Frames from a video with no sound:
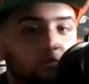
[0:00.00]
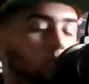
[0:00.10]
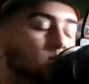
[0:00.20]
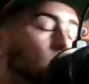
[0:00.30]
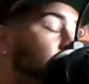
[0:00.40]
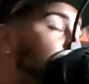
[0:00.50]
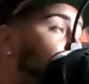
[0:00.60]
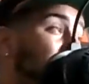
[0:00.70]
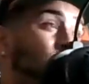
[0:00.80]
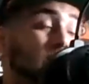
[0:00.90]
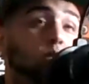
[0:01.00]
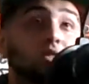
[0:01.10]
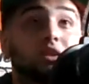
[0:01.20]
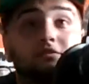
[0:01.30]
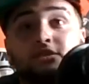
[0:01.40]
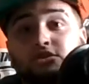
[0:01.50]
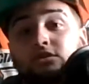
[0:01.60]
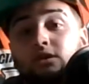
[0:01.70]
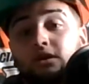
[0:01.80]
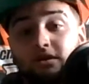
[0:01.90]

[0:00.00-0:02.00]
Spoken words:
when we won the division.